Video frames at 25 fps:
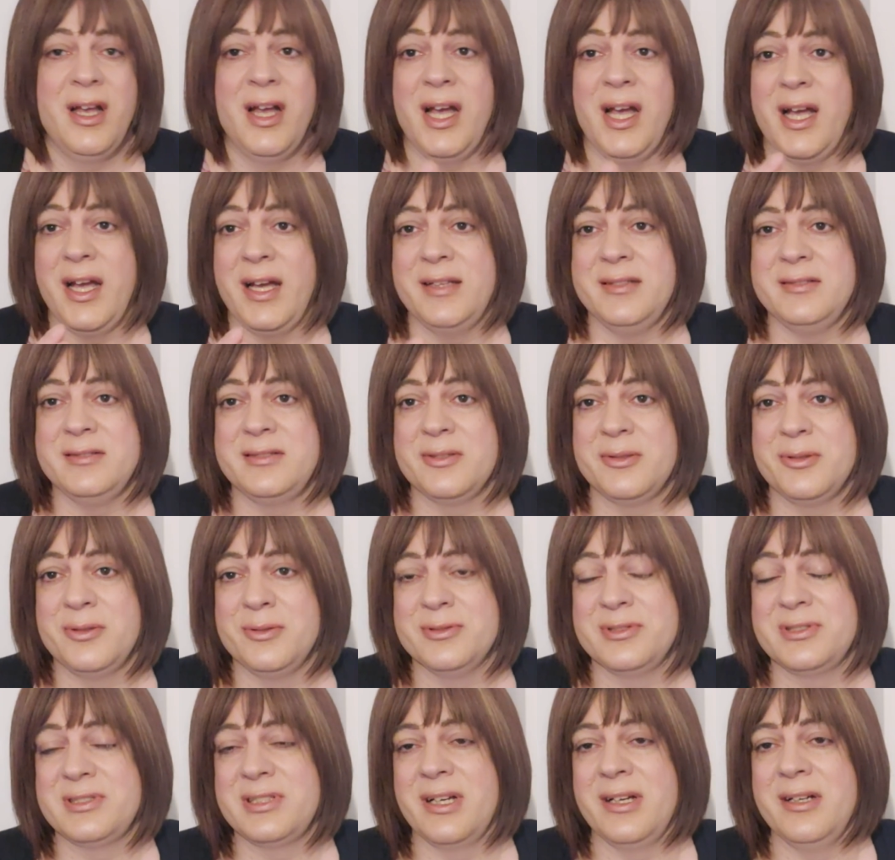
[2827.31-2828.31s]
And
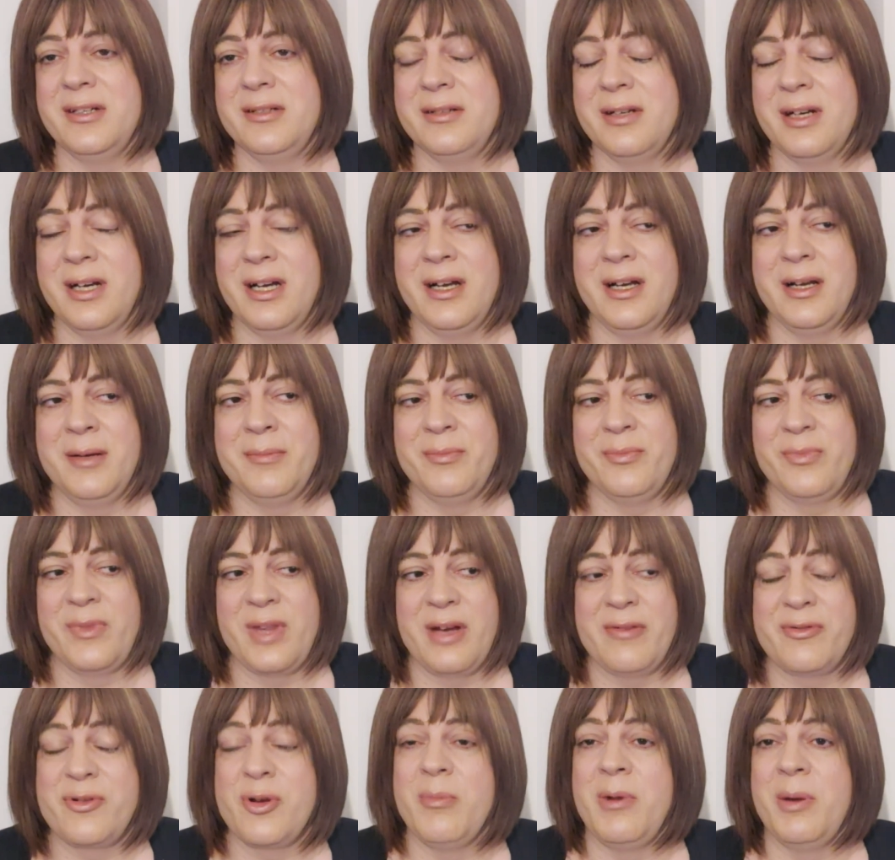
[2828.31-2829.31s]
also
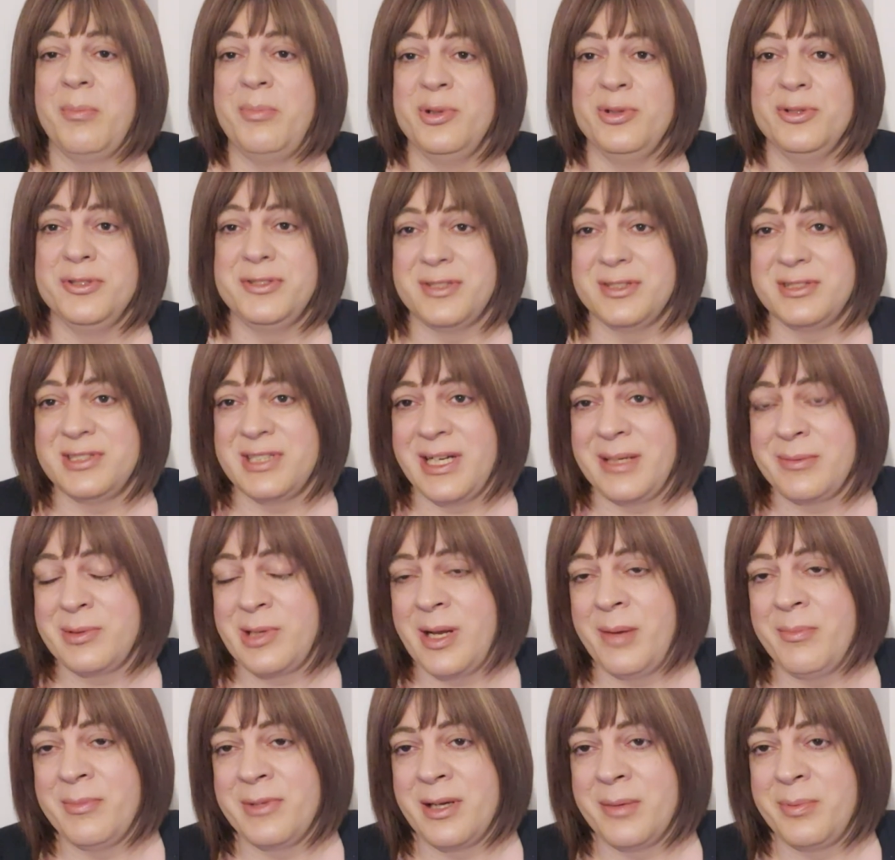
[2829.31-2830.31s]
I've got my booster jab
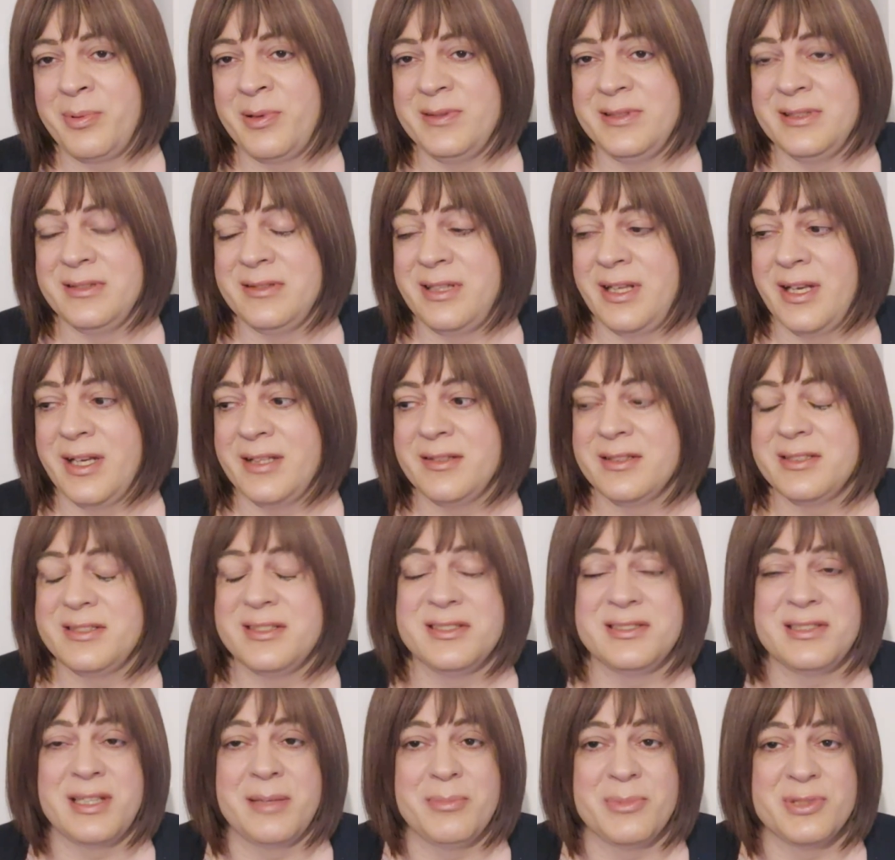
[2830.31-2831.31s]
coming up in the end of
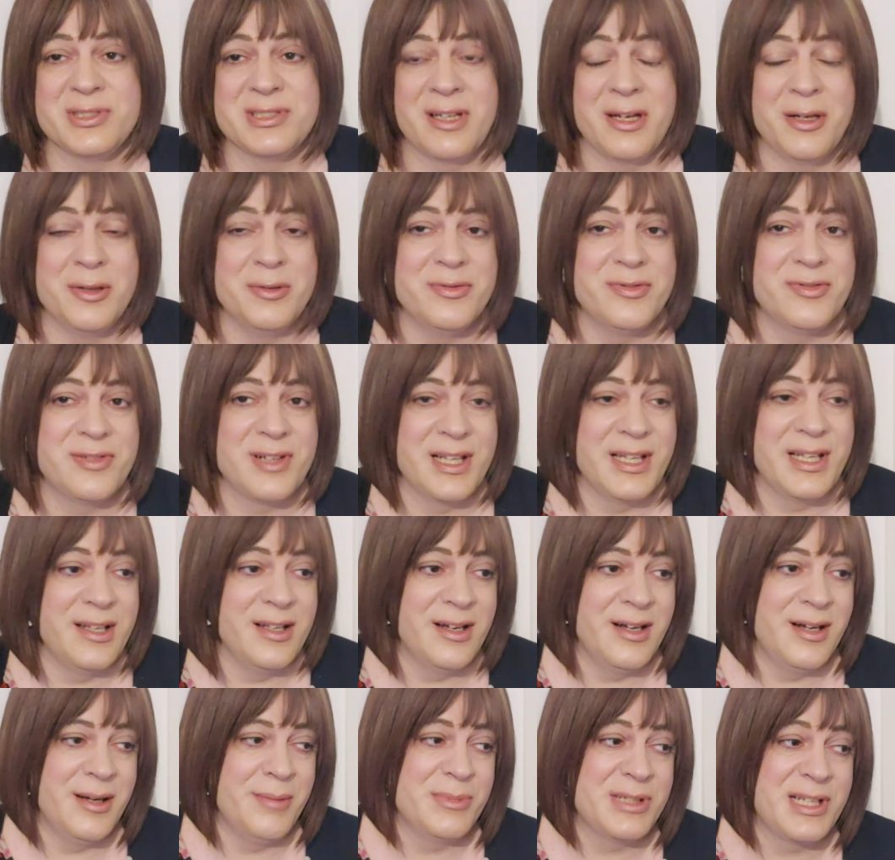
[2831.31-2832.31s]
December, so hopefully
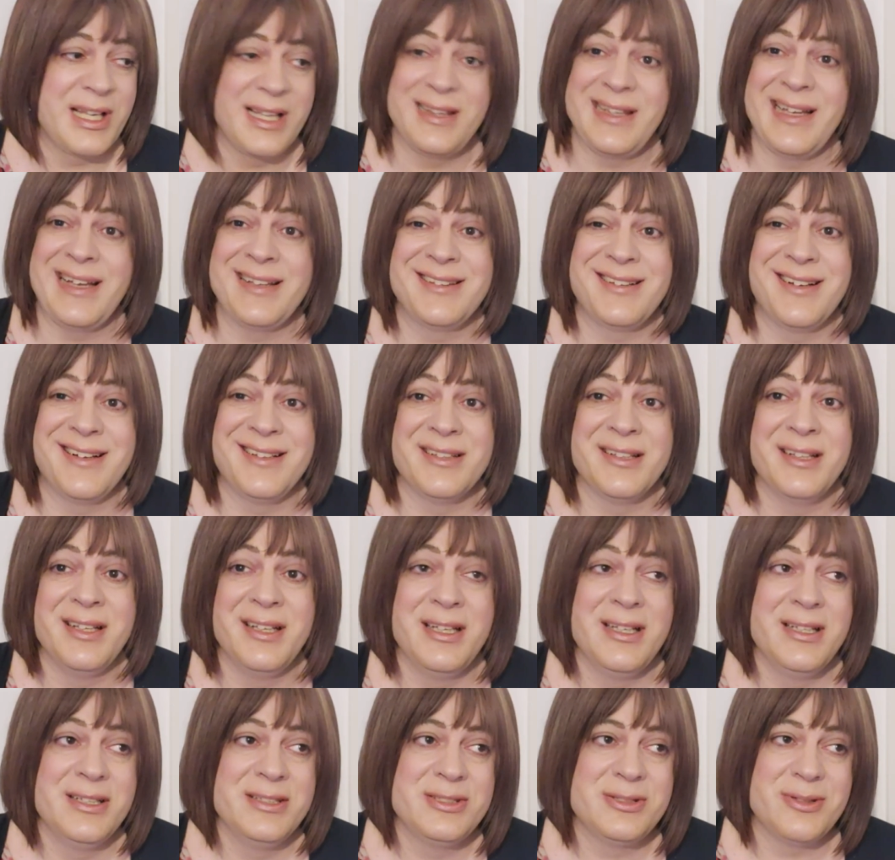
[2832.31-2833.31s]
get that done
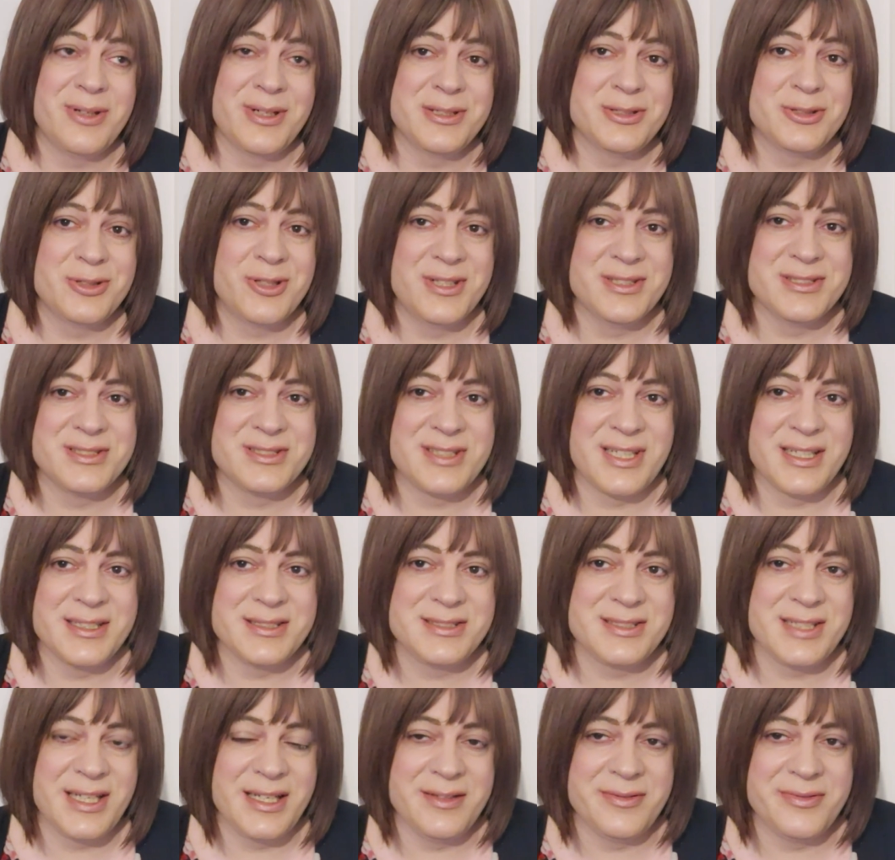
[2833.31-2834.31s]
so I can try and stay
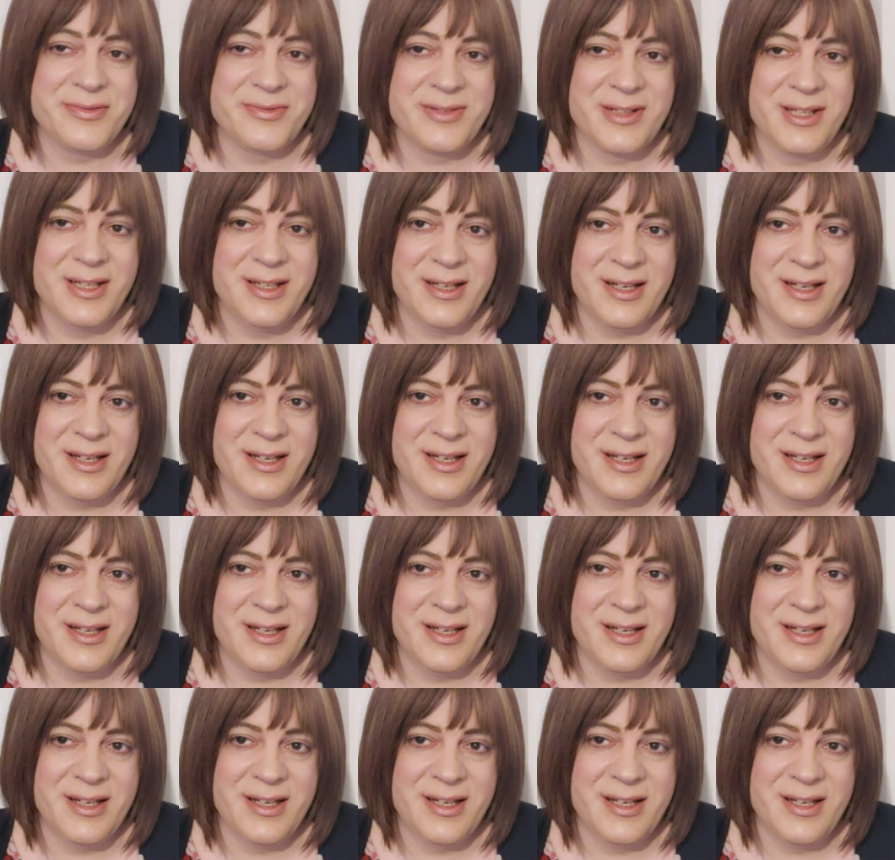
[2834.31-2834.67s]
safe.